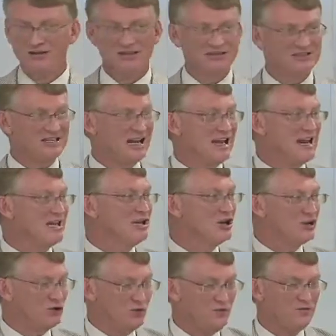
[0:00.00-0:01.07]
saying
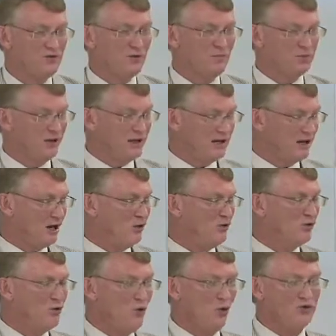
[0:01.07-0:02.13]
you've completed all
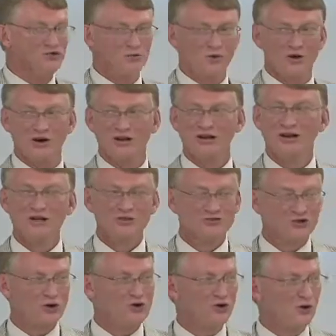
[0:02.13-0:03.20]
the coursework
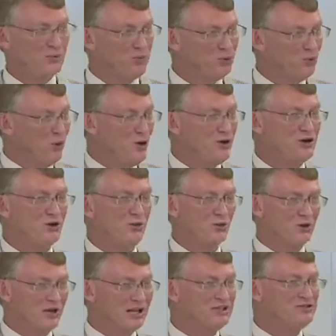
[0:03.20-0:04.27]
so your employer
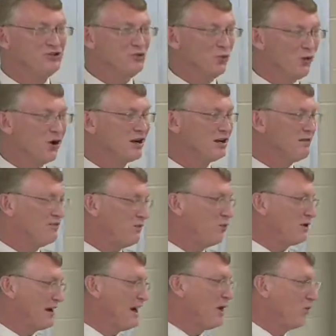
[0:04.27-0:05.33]
will let you work a
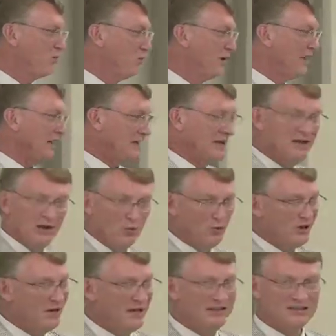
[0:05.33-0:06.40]
40-hour week.
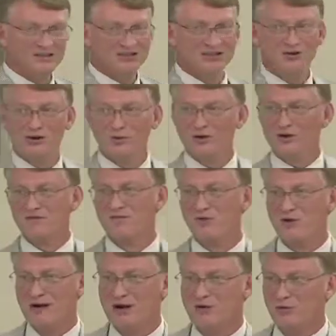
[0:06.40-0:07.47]
Wouldn't let the student work a
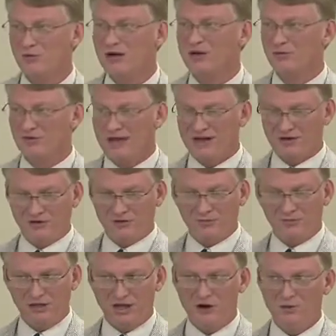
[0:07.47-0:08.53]
40-hour week without a
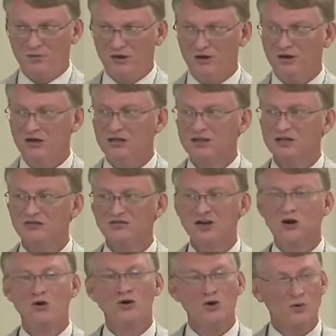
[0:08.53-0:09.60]
diploma.
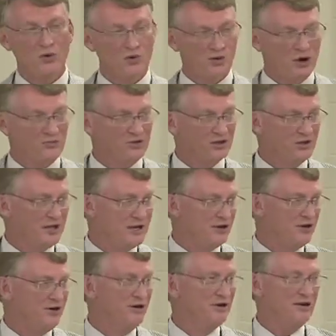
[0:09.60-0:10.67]
So we wrote the
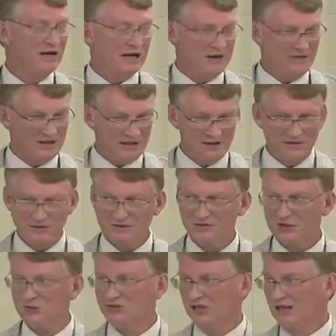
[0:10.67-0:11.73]
letter, and then
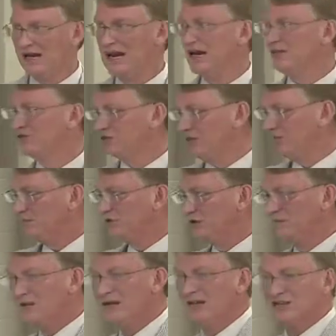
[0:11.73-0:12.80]
she was allowed to
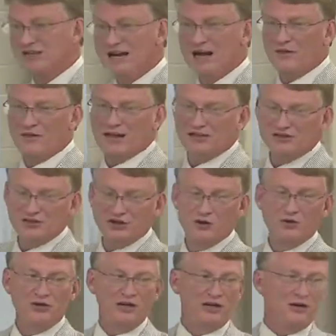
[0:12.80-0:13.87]
finish out that
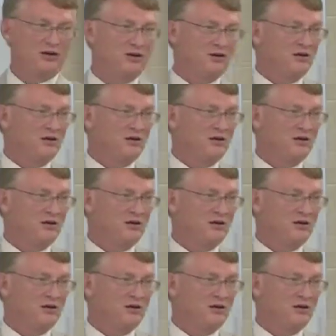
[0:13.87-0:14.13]
school year